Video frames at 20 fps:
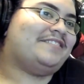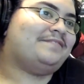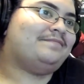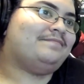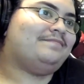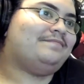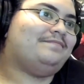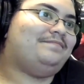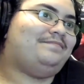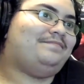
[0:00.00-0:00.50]

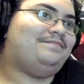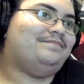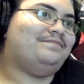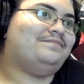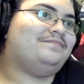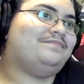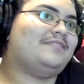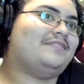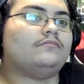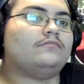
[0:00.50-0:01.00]

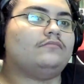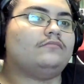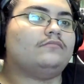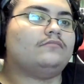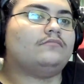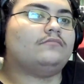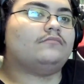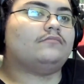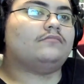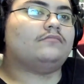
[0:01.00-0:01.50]

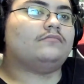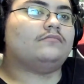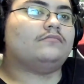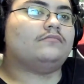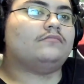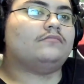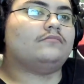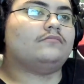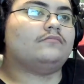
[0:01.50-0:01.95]
(no one is talking)